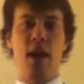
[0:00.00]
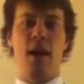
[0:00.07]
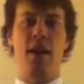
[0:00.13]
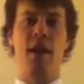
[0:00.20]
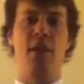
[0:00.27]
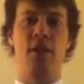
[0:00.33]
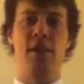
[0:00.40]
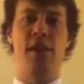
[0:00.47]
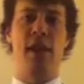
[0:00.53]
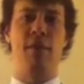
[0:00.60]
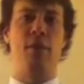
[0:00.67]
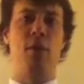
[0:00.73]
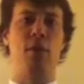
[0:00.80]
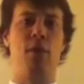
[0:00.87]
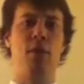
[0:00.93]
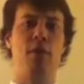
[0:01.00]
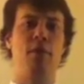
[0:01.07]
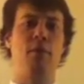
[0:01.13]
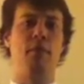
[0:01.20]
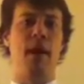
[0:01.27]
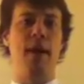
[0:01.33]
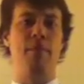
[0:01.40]
Another example
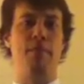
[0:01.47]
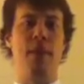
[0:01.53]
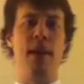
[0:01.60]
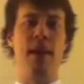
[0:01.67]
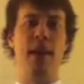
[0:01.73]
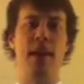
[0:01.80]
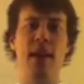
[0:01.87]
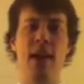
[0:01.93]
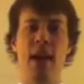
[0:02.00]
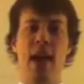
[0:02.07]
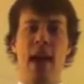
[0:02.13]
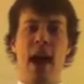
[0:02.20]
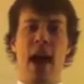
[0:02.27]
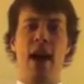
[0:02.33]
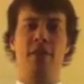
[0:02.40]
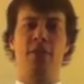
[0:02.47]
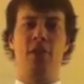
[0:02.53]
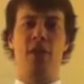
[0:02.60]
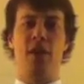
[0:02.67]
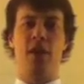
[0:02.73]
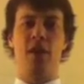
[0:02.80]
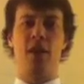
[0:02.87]
might be
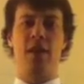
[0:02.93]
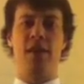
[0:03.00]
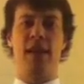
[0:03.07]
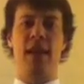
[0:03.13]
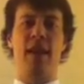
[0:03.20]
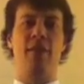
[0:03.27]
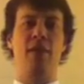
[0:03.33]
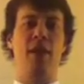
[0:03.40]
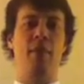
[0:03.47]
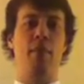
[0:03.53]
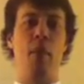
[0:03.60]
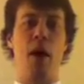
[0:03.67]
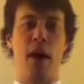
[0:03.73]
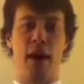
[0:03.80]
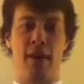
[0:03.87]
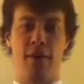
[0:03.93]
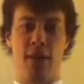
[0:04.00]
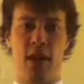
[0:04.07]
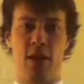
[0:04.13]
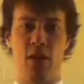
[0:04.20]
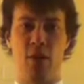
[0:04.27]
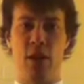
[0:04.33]
after significant market
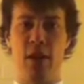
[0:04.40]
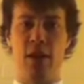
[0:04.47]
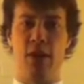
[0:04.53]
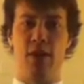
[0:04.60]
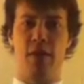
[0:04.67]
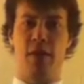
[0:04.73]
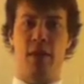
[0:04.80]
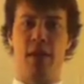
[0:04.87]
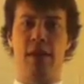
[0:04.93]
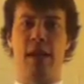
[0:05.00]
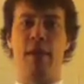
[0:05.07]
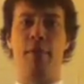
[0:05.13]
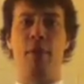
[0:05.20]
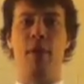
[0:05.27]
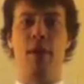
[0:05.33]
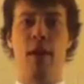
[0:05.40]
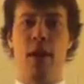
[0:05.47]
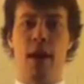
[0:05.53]
fluctuation, for example.